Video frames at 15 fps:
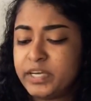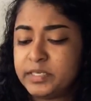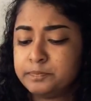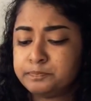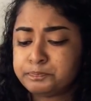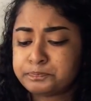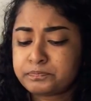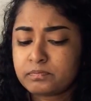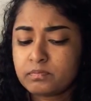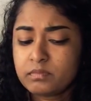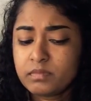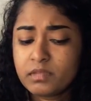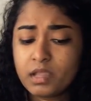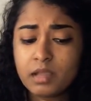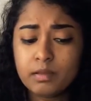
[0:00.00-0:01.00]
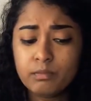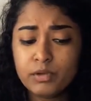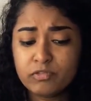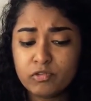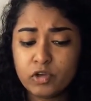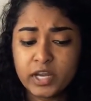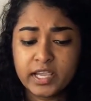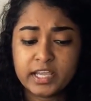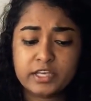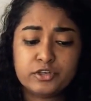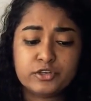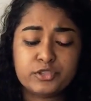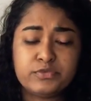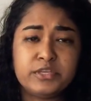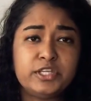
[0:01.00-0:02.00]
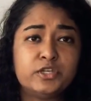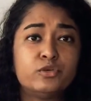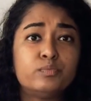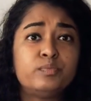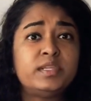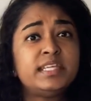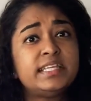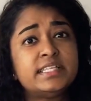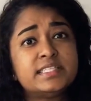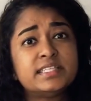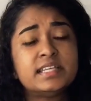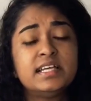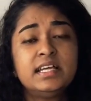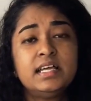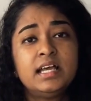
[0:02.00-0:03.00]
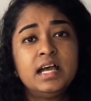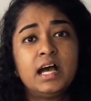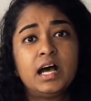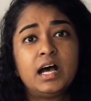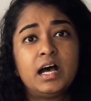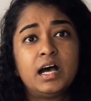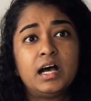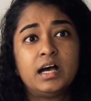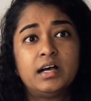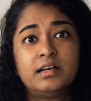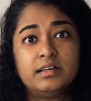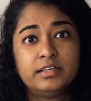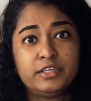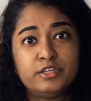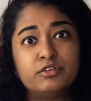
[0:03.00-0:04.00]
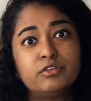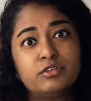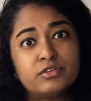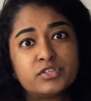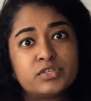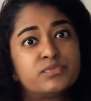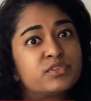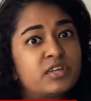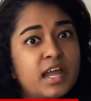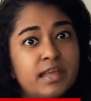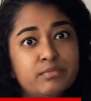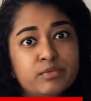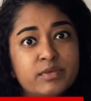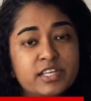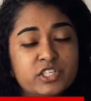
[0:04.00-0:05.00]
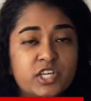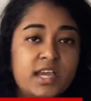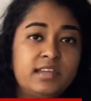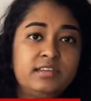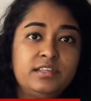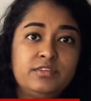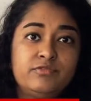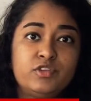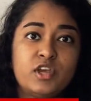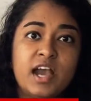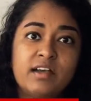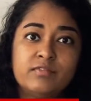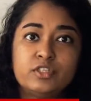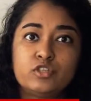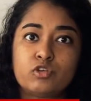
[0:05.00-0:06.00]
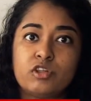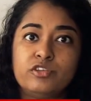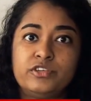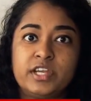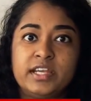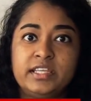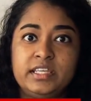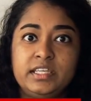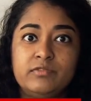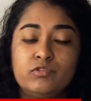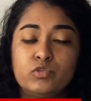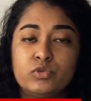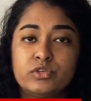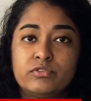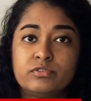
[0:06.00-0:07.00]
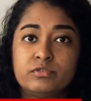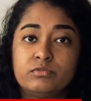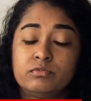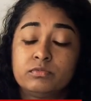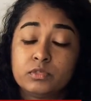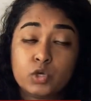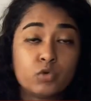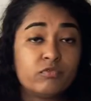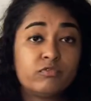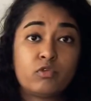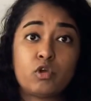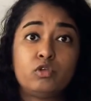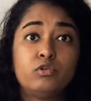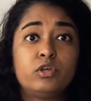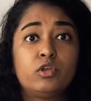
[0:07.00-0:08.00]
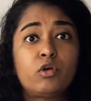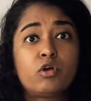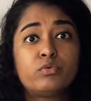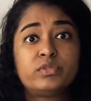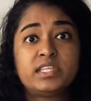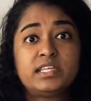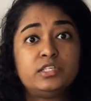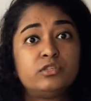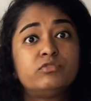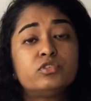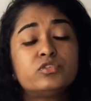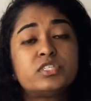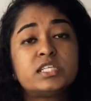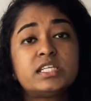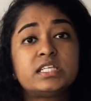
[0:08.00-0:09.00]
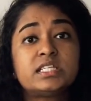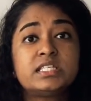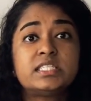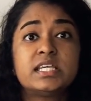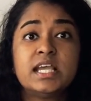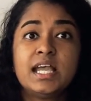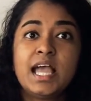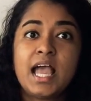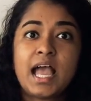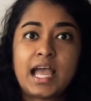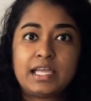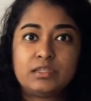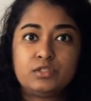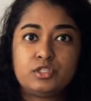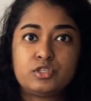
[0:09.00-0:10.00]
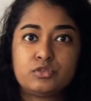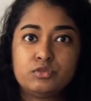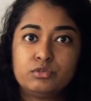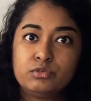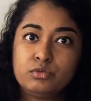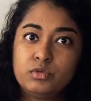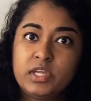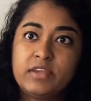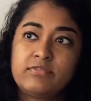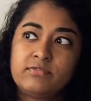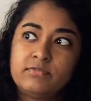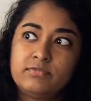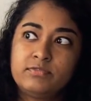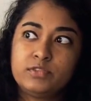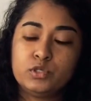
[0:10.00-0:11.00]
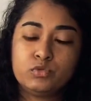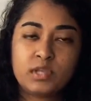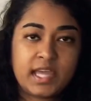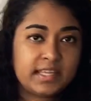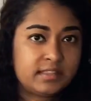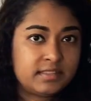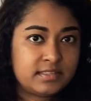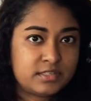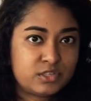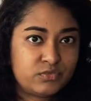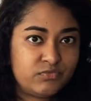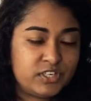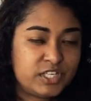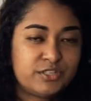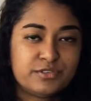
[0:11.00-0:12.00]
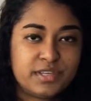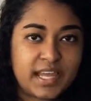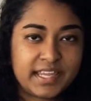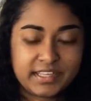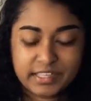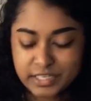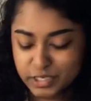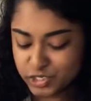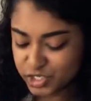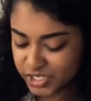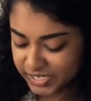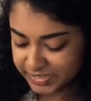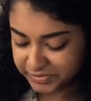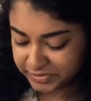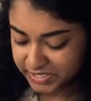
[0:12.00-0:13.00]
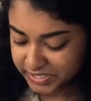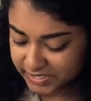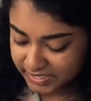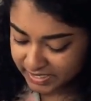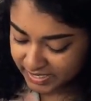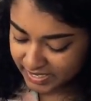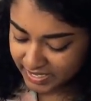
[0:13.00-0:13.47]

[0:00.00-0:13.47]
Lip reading: But before I get into the video, please subscribe to my channel if you haven't already, if you want to go follow along with the interview series, and also if you like this video, like and share it.